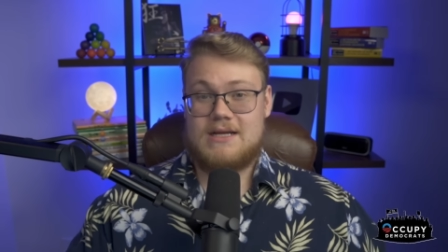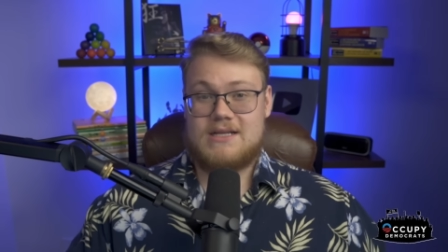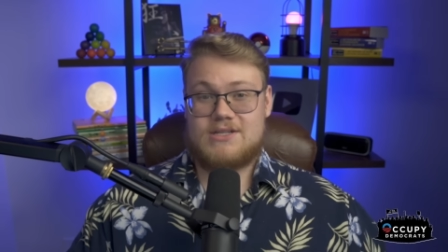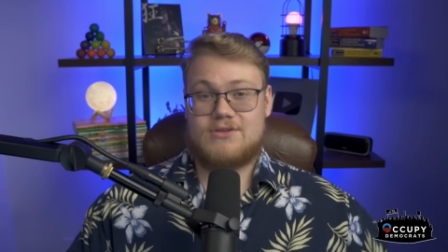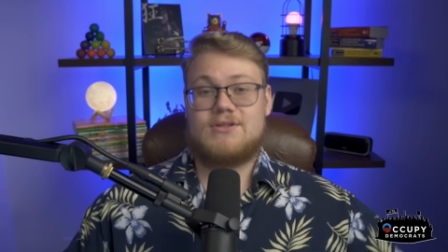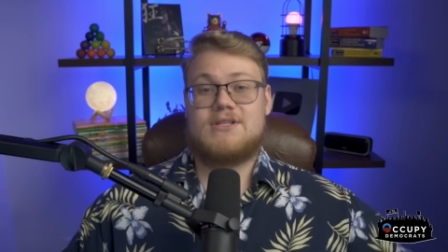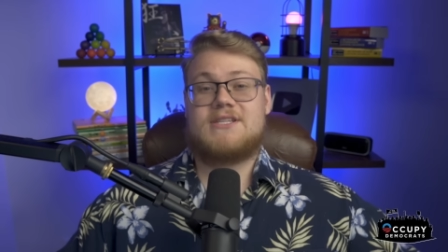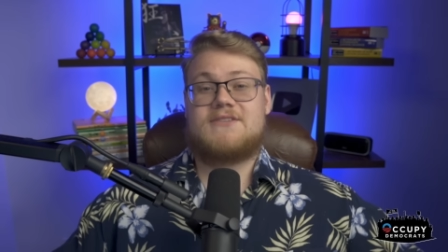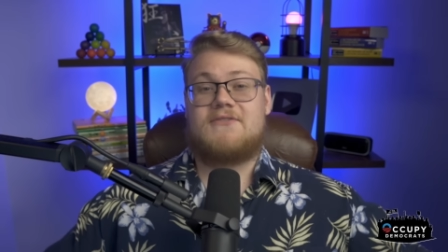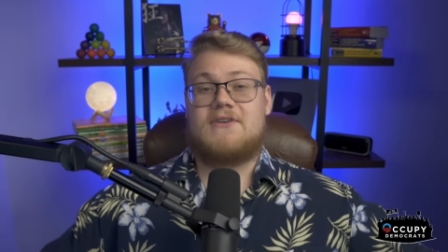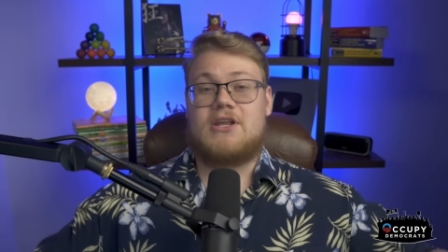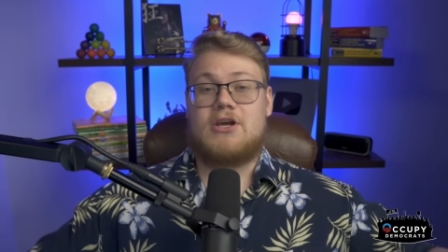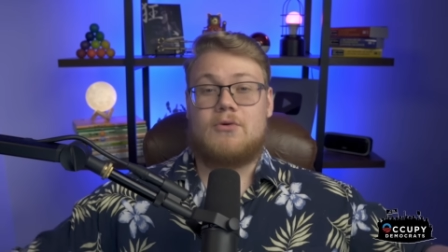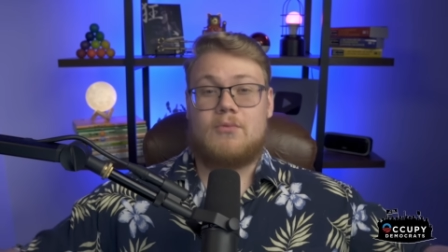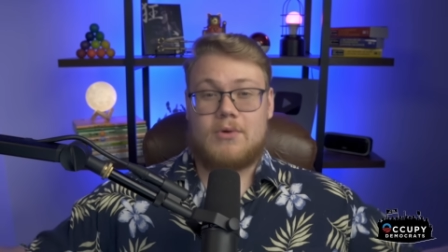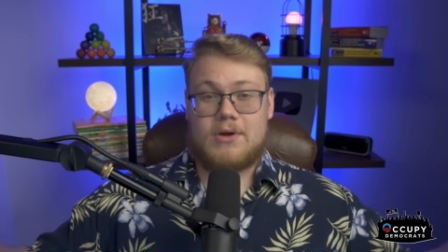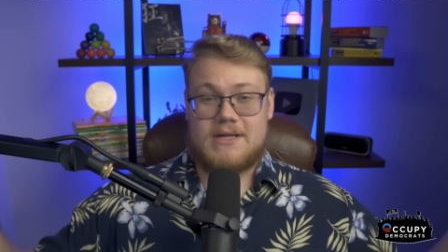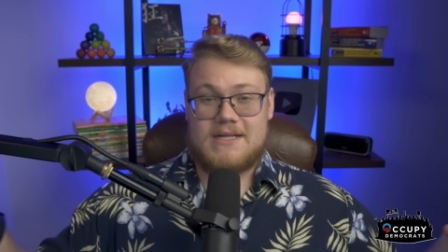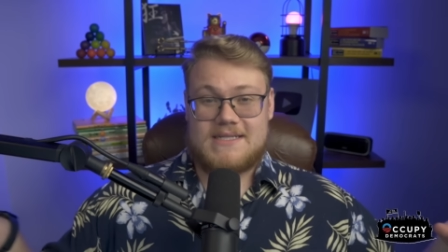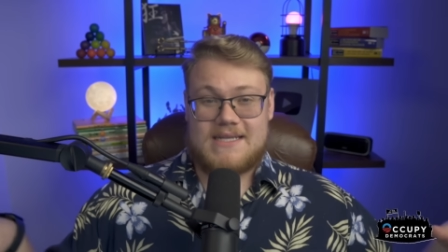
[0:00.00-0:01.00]
So in this video,
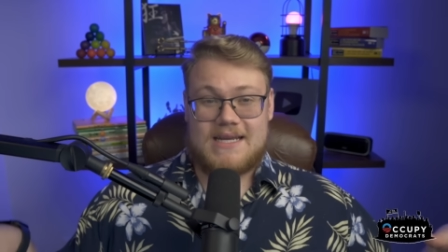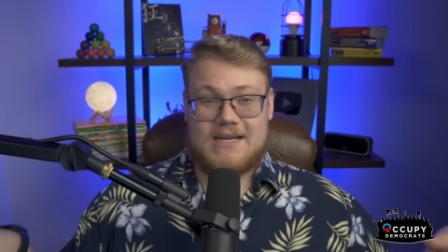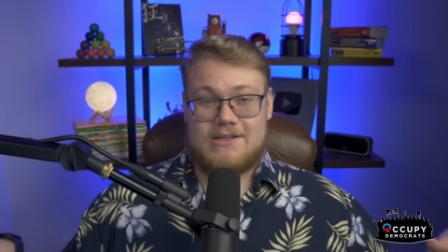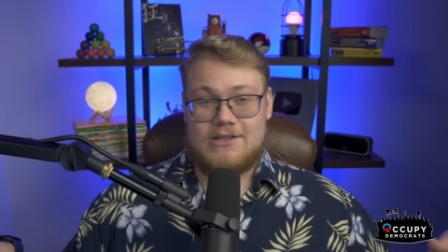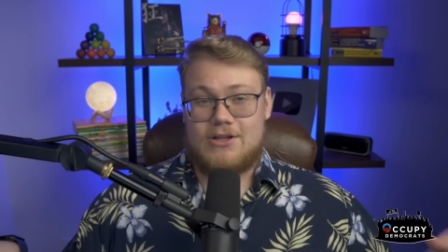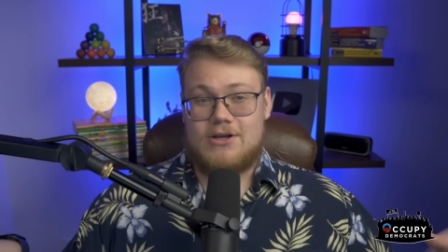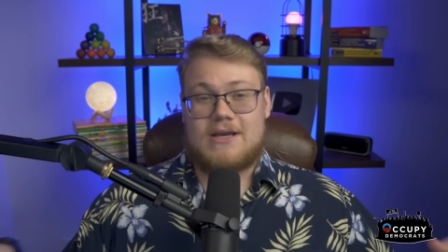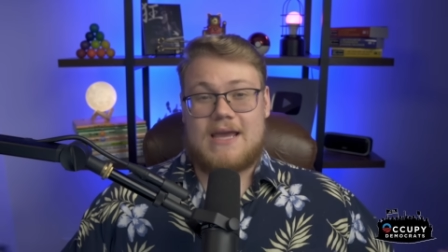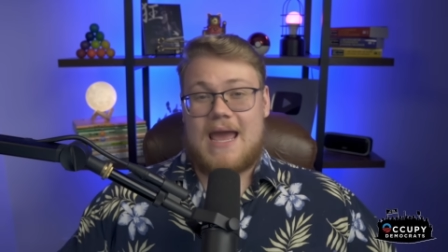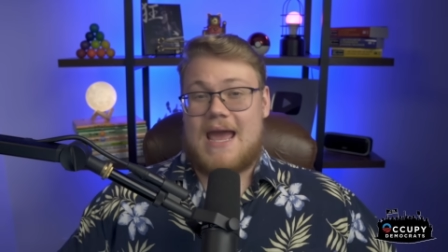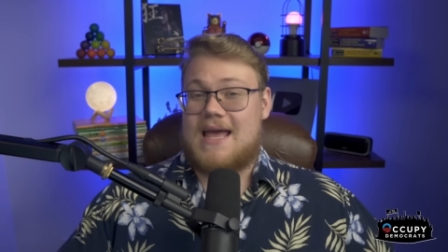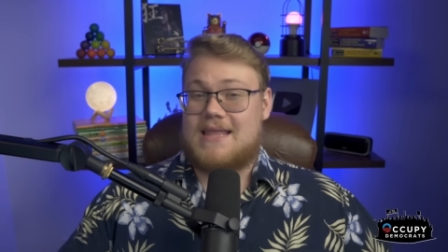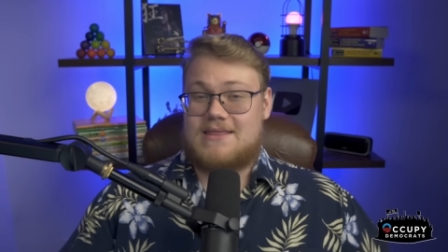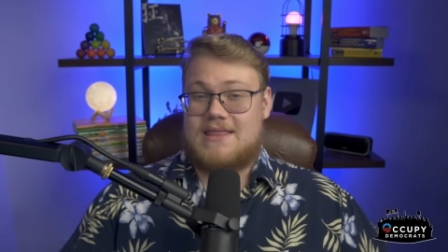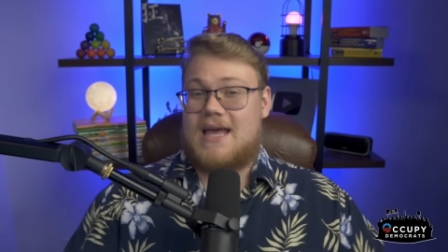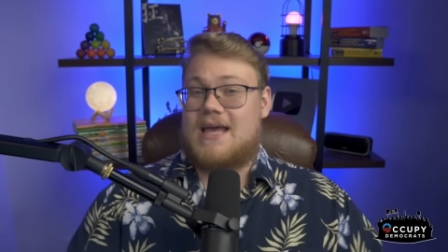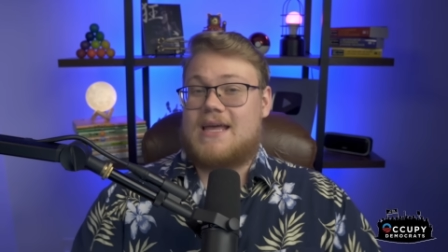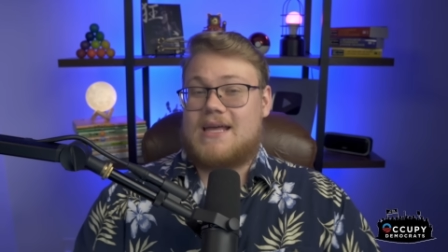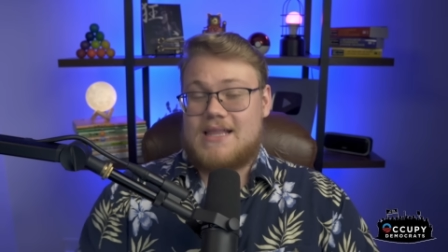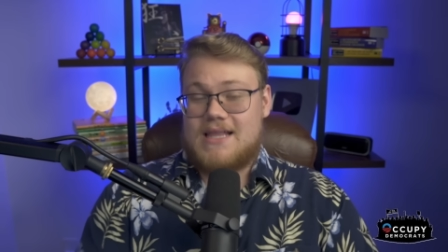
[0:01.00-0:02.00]
we're gonna take a look at
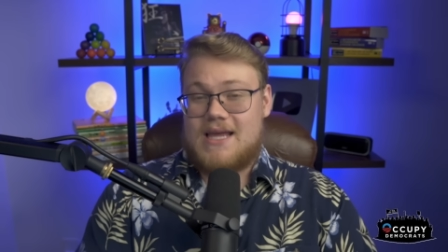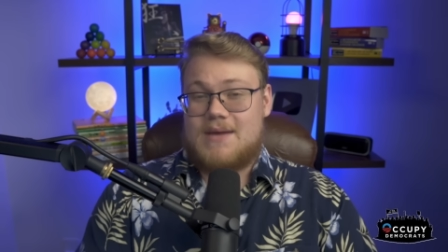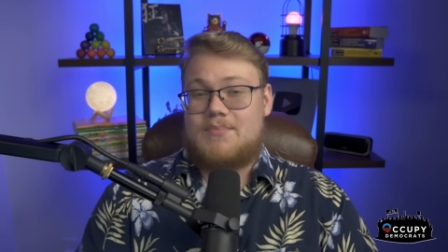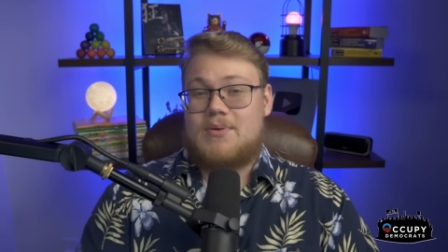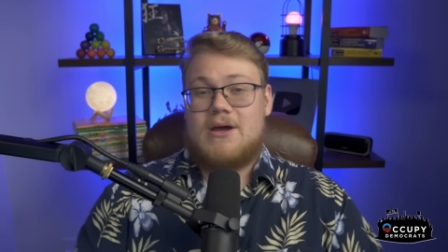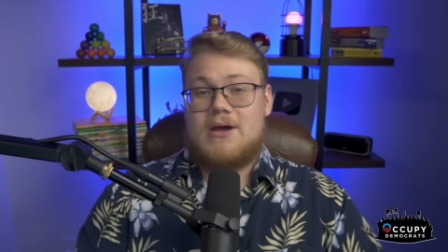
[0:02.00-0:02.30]
that clip,